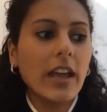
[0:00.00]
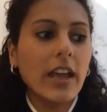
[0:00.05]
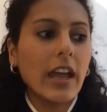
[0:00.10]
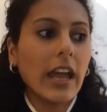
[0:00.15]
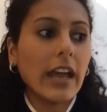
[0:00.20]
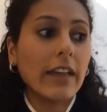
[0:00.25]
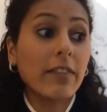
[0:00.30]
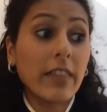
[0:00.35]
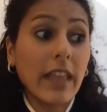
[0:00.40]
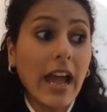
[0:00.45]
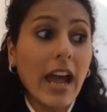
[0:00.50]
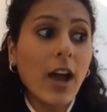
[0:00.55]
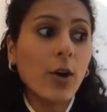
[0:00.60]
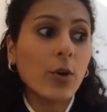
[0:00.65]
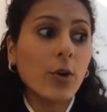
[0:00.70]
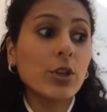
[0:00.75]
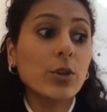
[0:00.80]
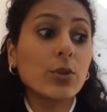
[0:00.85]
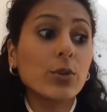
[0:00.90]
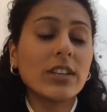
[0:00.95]
and now
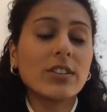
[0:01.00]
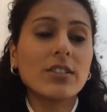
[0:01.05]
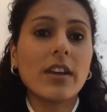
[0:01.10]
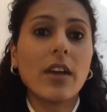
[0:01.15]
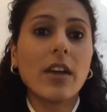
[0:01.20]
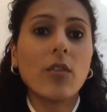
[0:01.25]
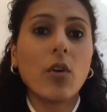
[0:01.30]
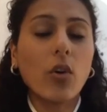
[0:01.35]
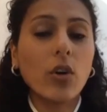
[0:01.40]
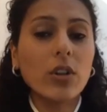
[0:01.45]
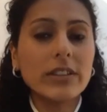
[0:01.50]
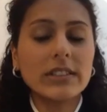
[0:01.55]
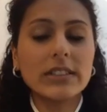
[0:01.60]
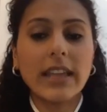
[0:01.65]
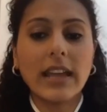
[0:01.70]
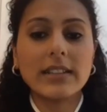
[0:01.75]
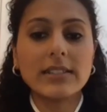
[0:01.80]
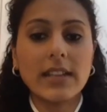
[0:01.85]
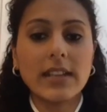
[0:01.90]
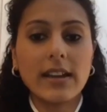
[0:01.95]
you need to have all these
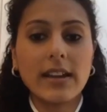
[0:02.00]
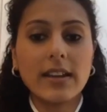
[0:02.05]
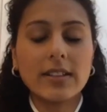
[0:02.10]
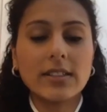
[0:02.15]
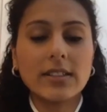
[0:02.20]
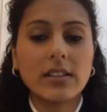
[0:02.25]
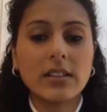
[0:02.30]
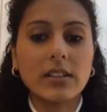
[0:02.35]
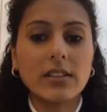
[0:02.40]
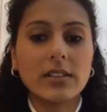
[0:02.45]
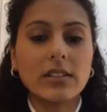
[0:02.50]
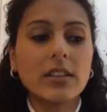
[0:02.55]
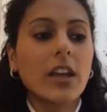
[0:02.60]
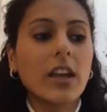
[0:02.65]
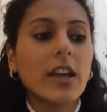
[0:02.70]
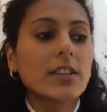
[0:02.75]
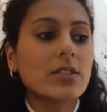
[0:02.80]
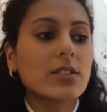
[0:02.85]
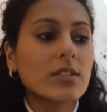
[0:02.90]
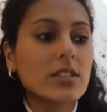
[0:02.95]
antioxidants
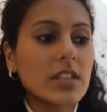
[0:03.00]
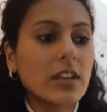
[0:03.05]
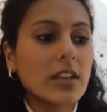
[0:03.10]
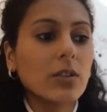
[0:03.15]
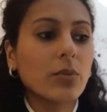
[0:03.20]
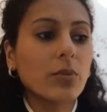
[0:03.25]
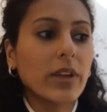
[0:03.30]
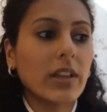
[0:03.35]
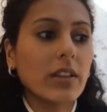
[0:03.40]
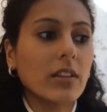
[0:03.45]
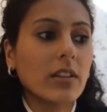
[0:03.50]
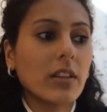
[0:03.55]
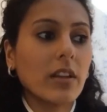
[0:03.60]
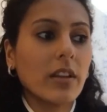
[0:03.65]
to deal with